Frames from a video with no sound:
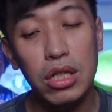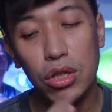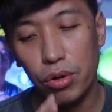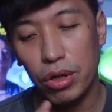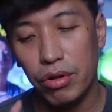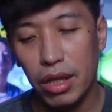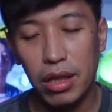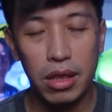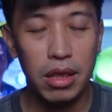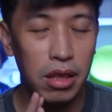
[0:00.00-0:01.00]
So it
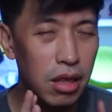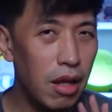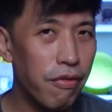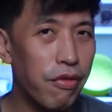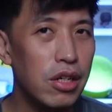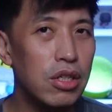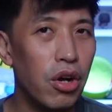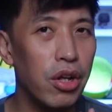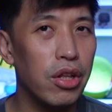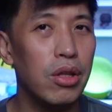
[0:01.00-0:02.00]
really differs
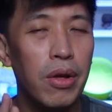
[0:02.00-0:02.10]
on